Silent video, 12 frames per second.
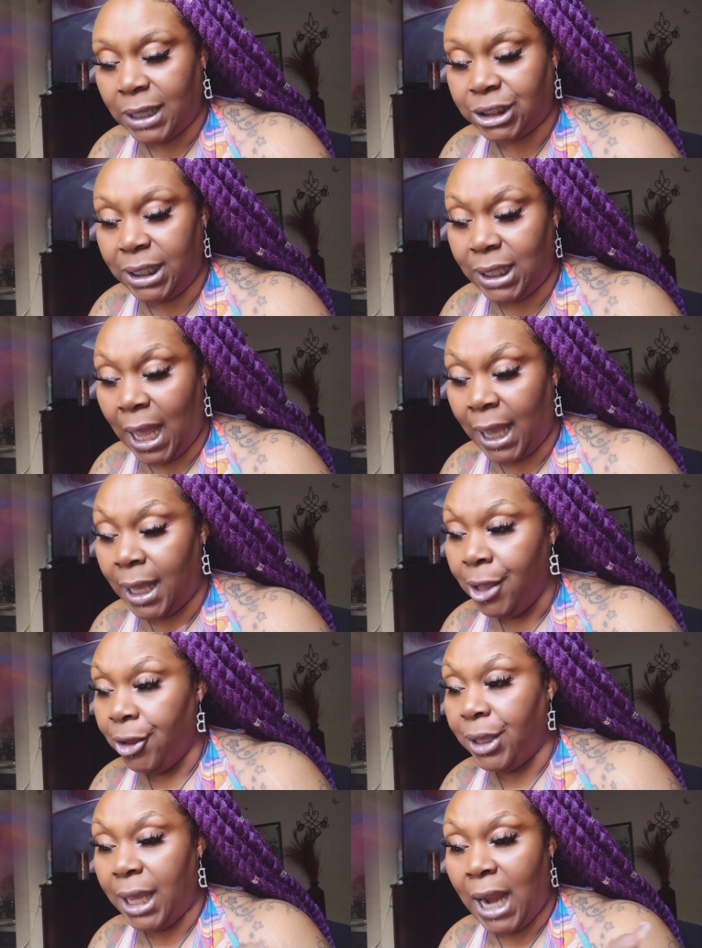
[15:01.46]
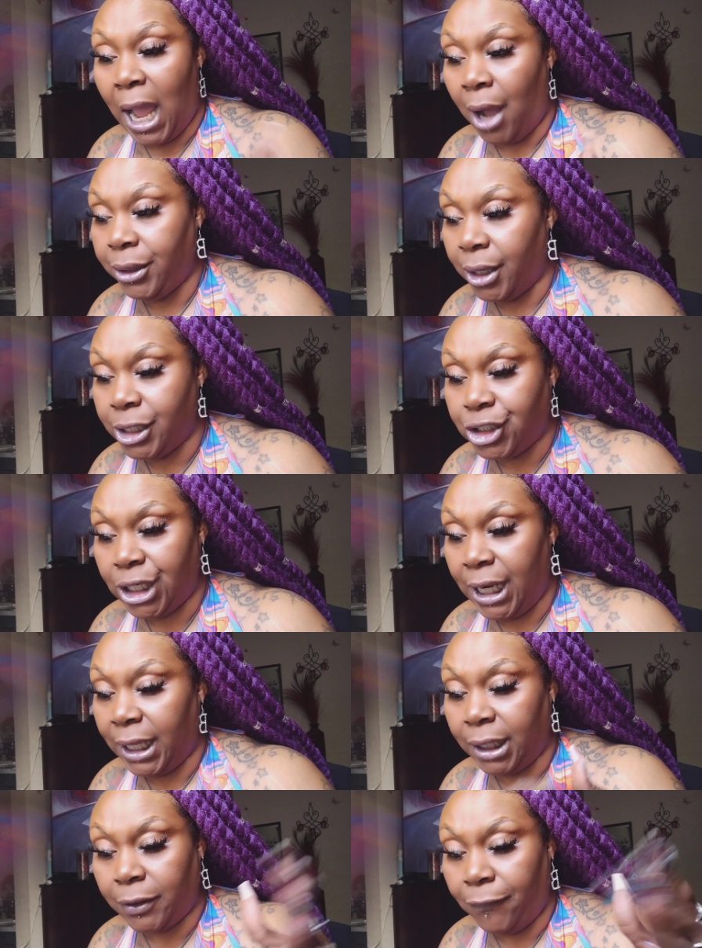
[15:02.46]
she like, get all your
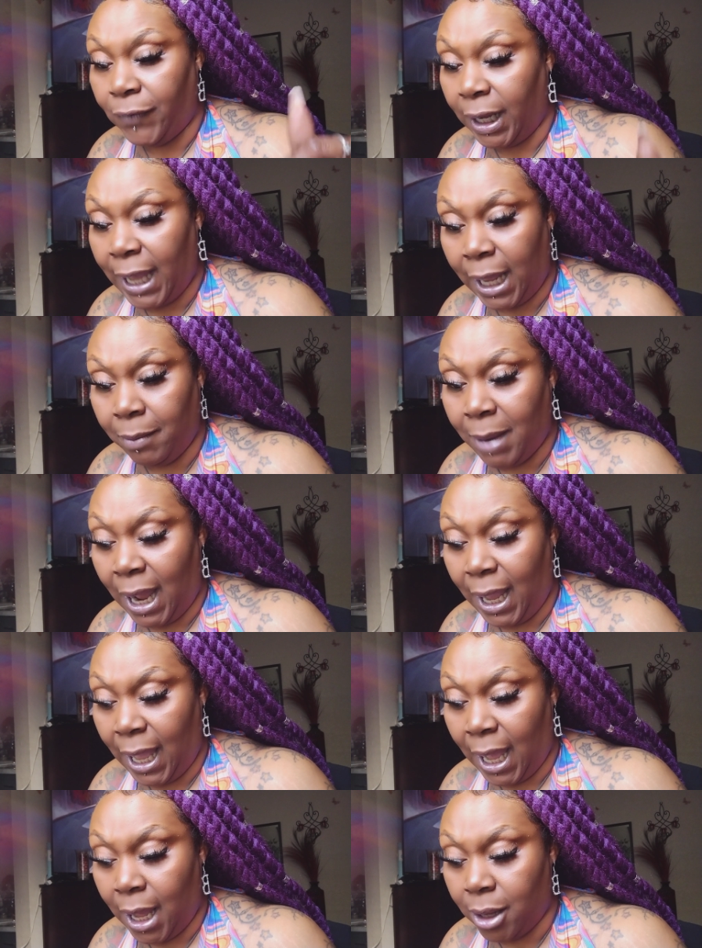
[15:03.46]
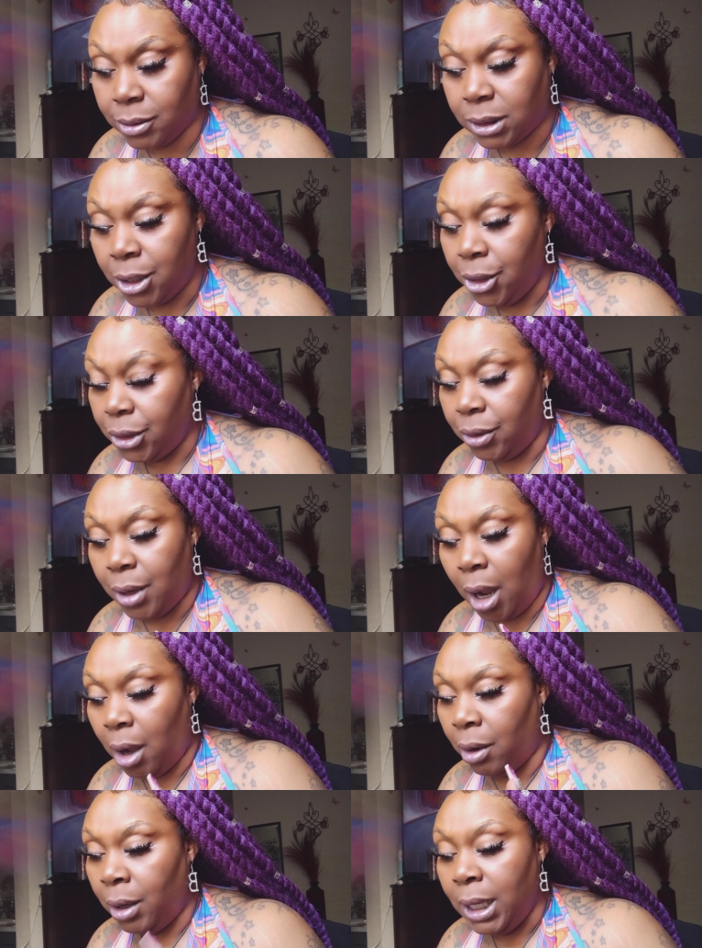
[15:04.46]
shit, get the fuck out of my house. You
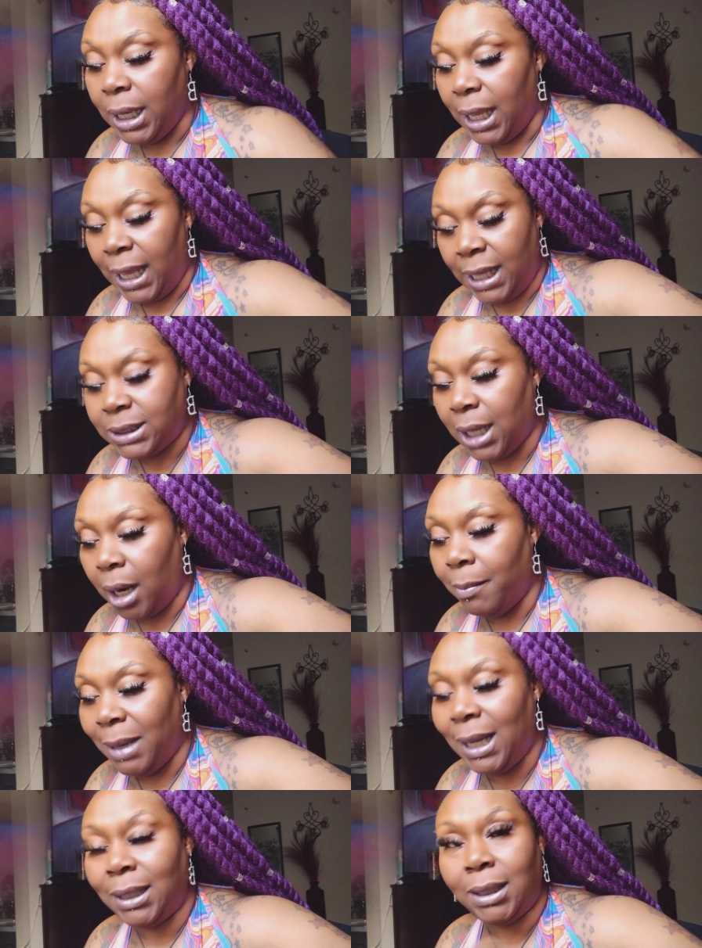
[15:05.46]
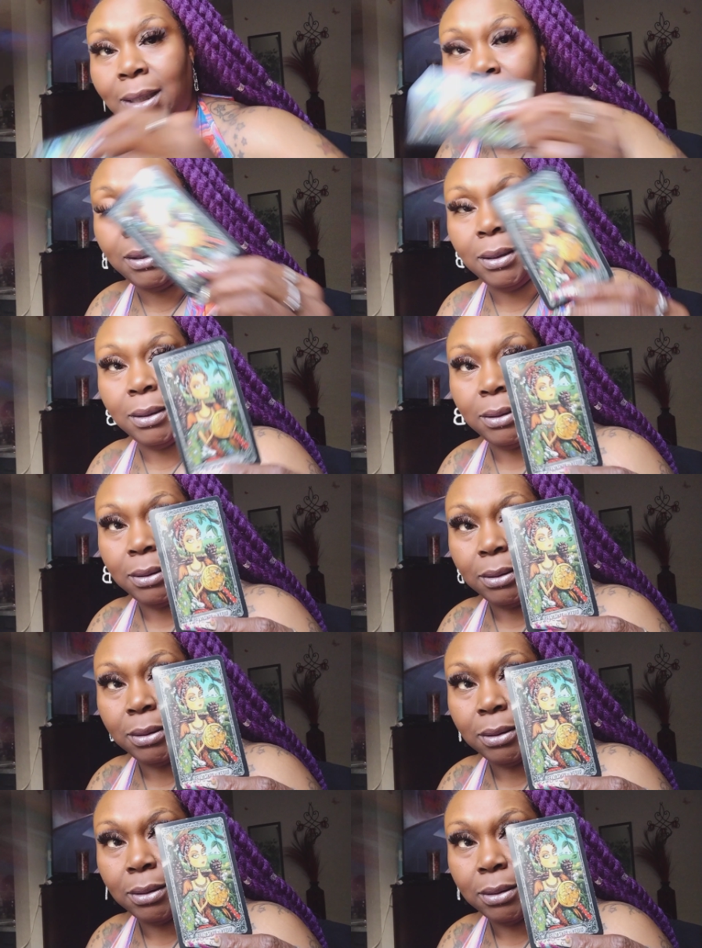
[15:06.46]
know, it's her money.
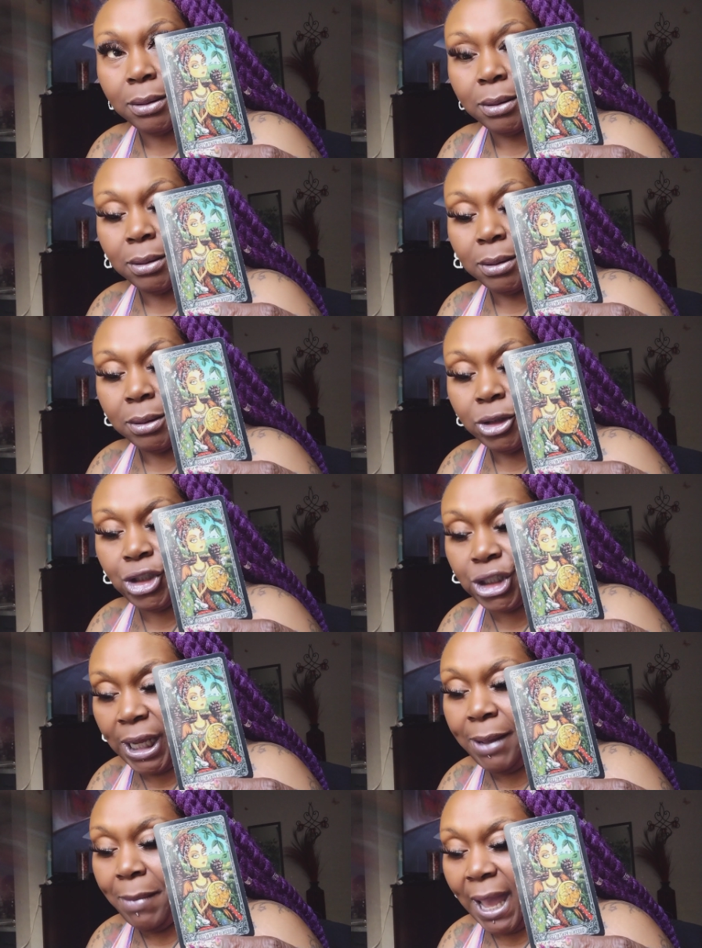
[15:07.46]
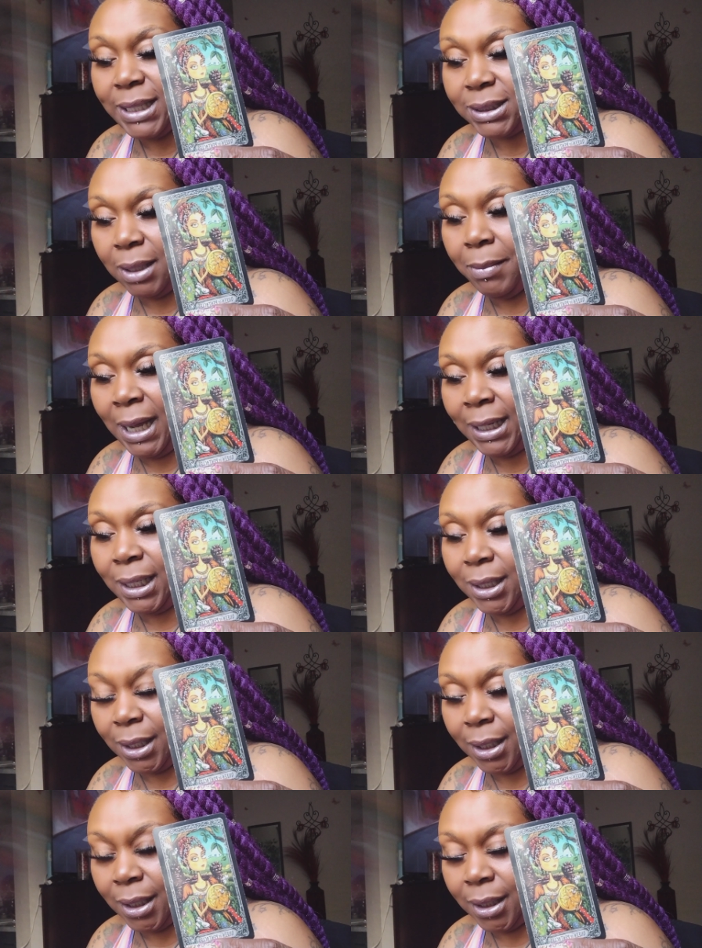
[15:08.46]
She makes the money
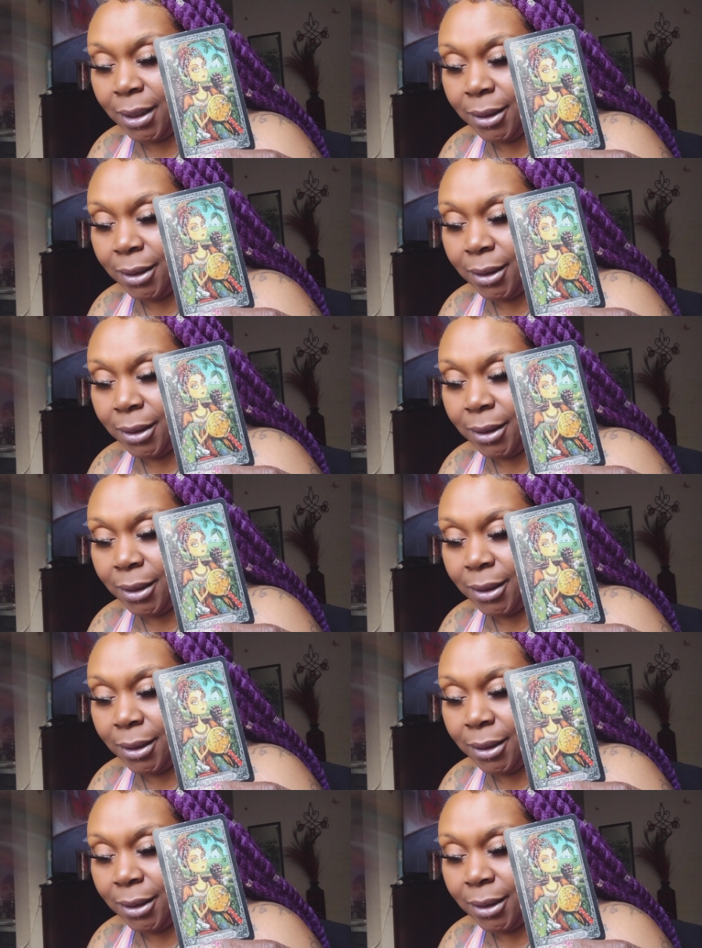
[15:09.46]
here.